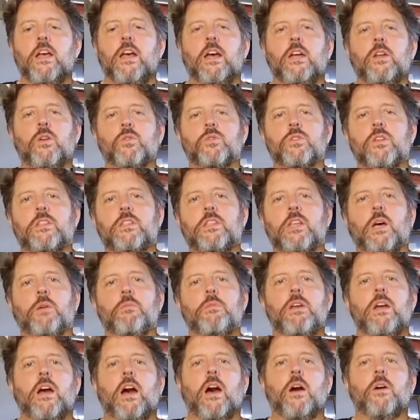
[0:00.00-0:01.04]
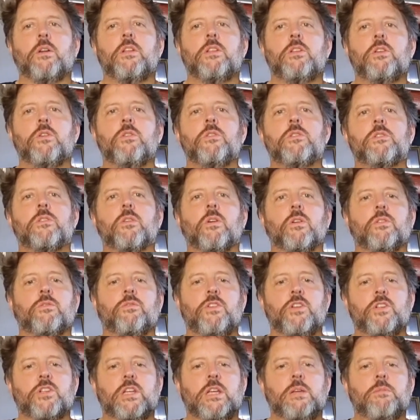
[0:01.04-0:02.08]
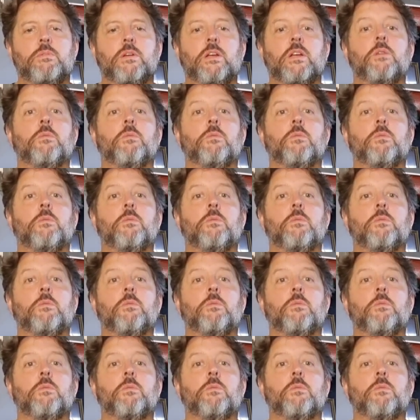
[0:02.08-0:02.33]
and also tell me, how did you start fish keeping